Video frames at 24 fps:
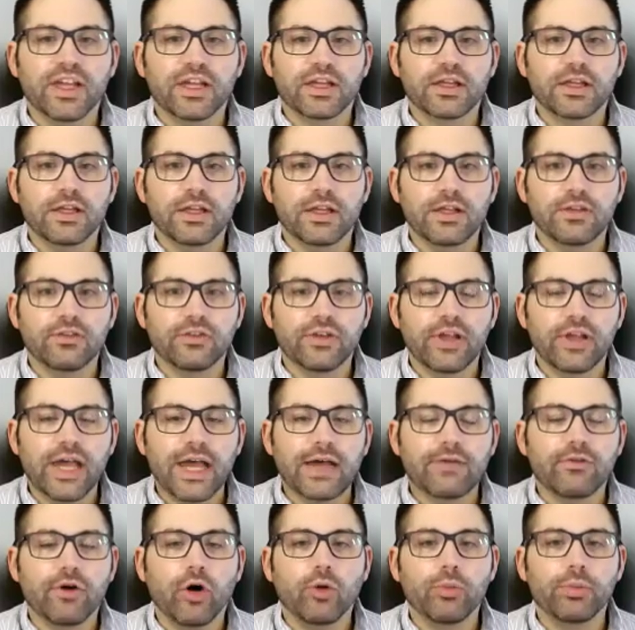thing is to
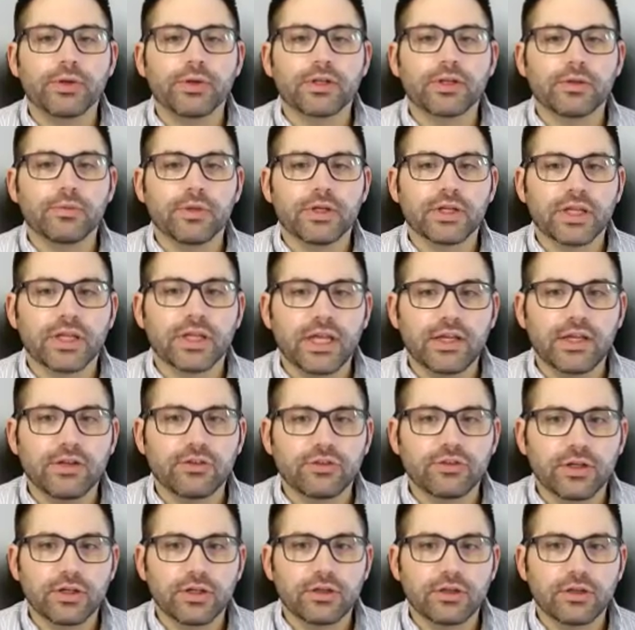have open
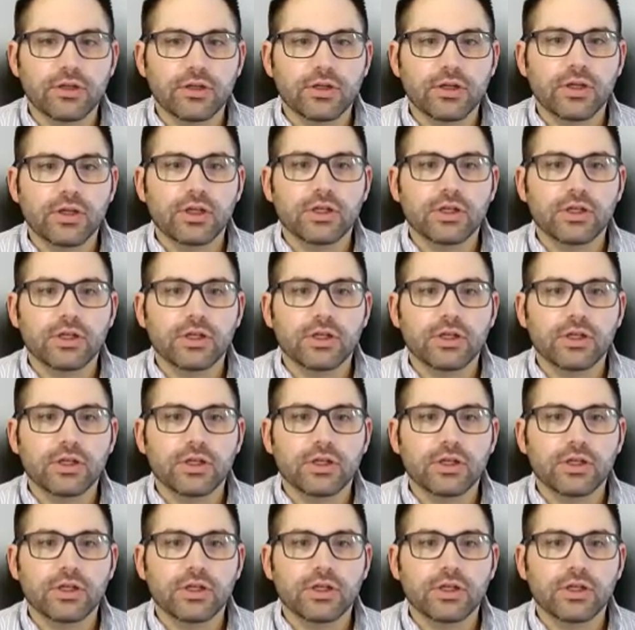communication,